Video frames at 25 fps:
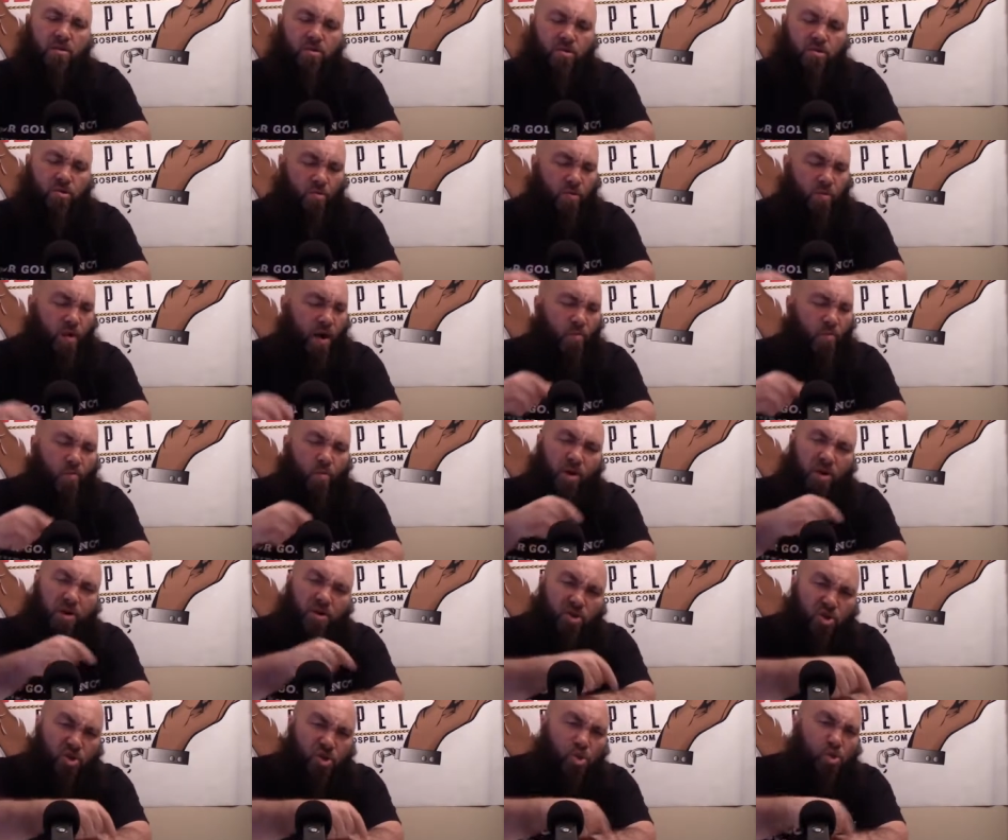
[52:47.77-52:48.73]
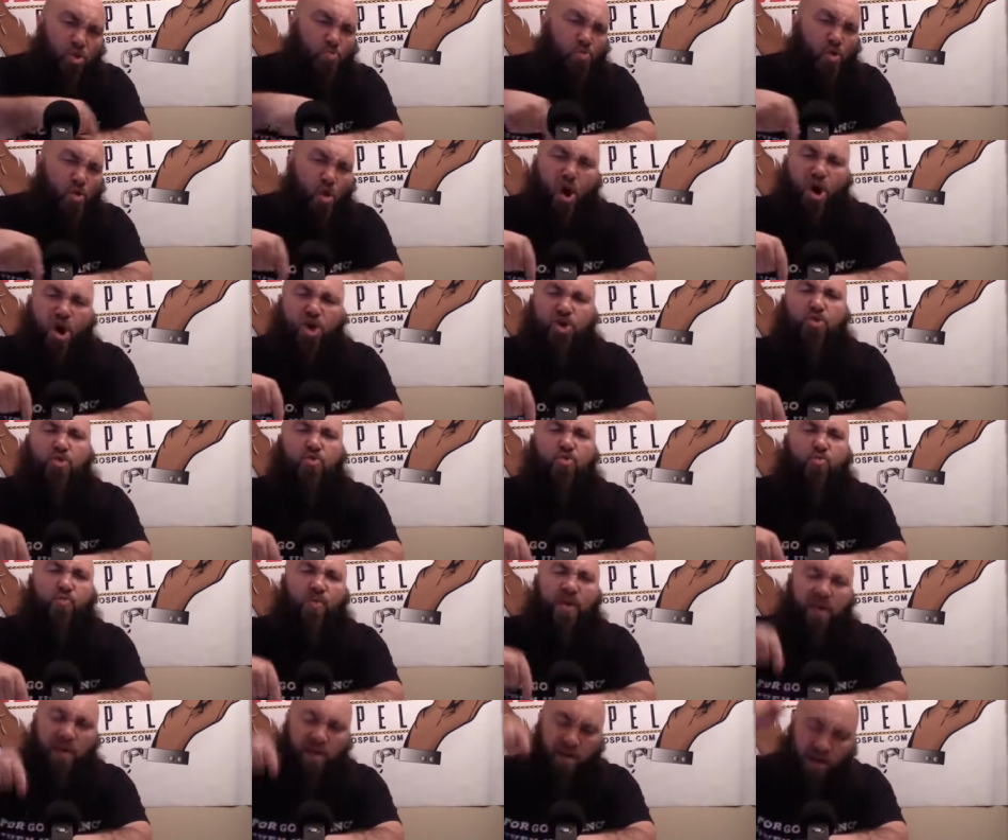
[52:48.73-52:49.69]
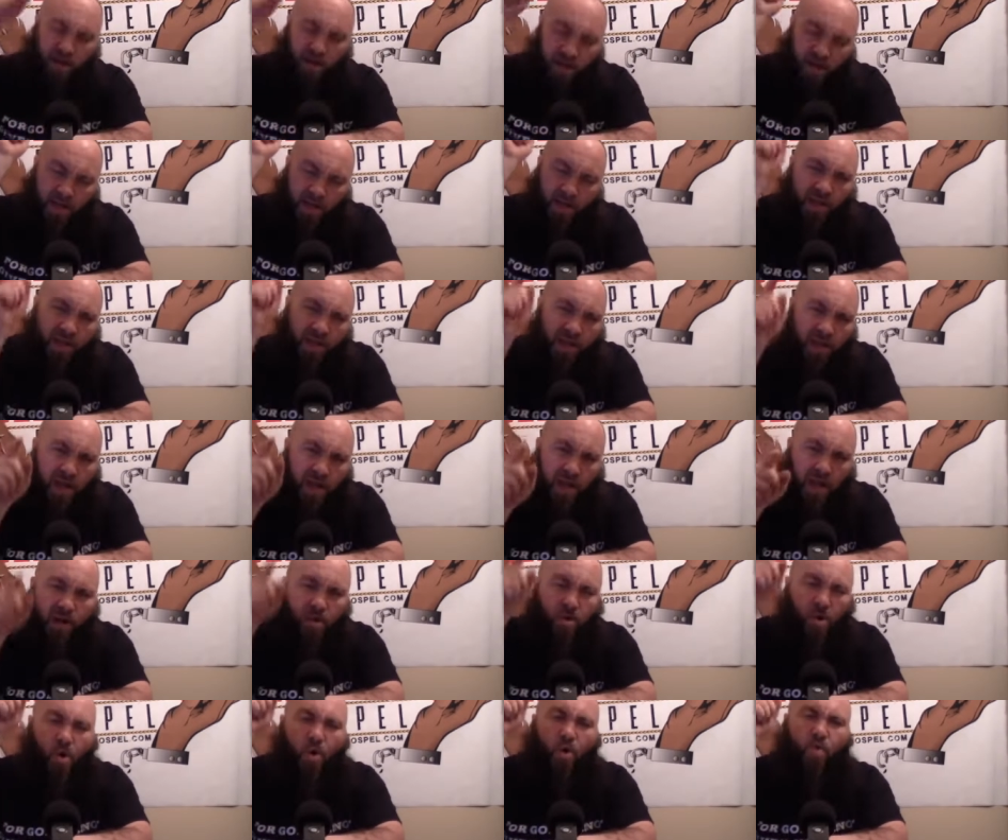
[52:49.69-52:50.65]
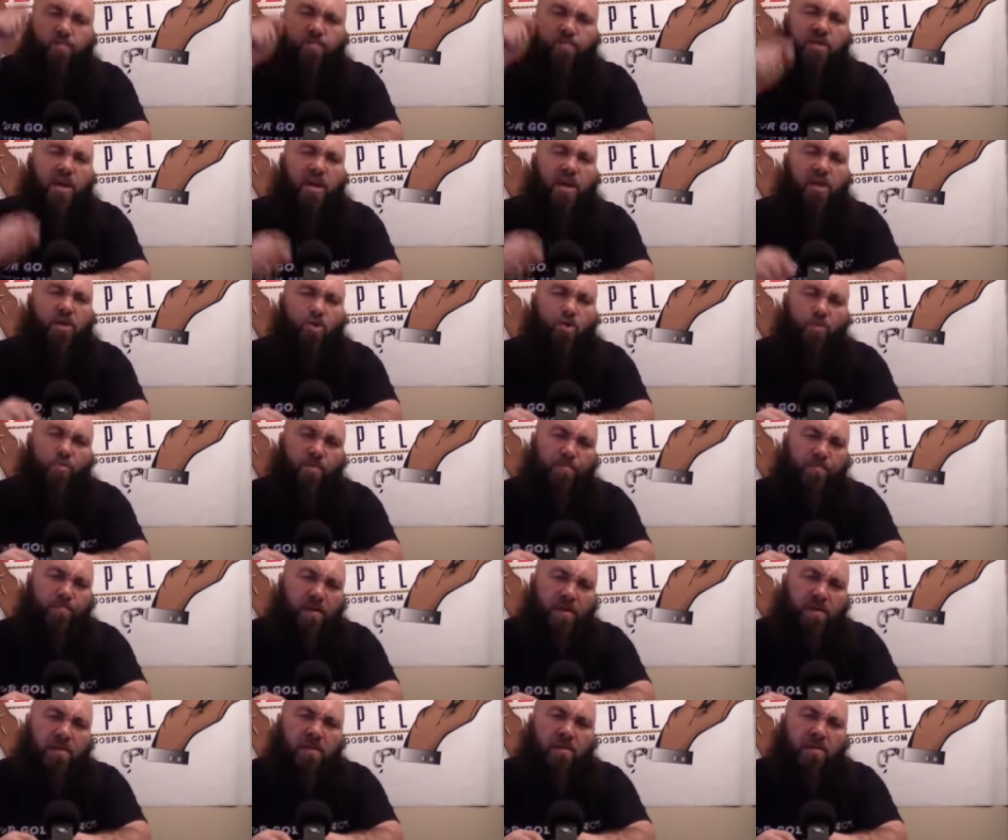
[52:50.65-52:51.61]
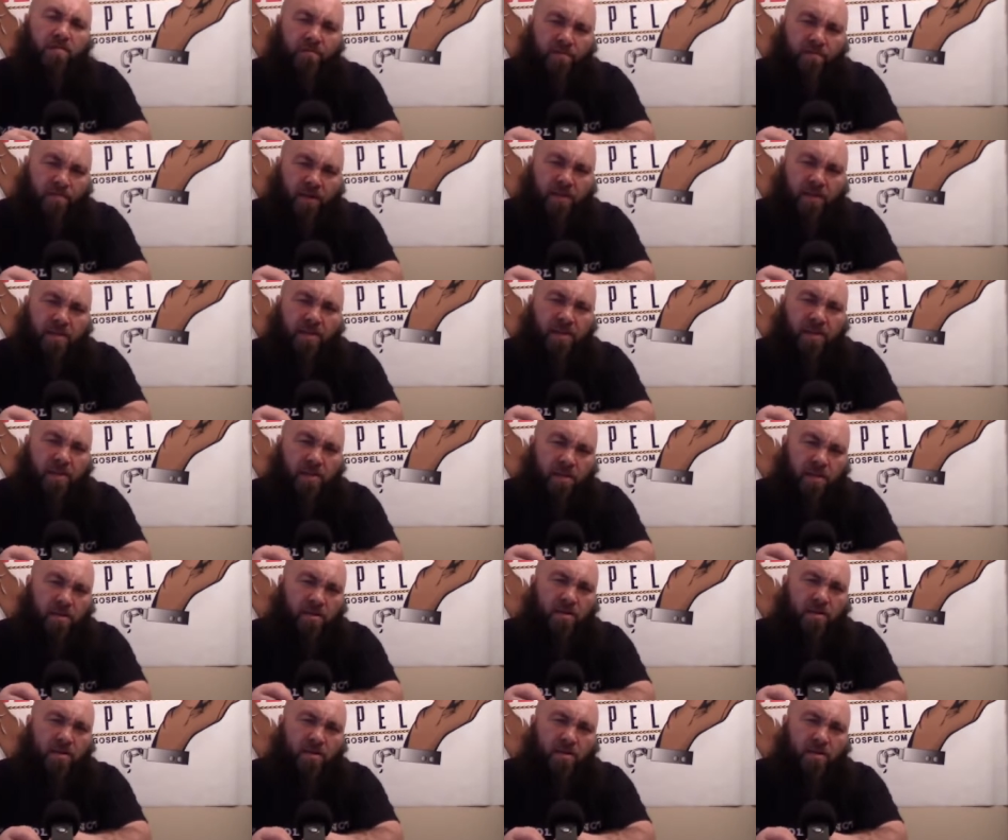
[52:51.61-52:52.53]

So I wanted to draw you in in hopes that you would be convicted.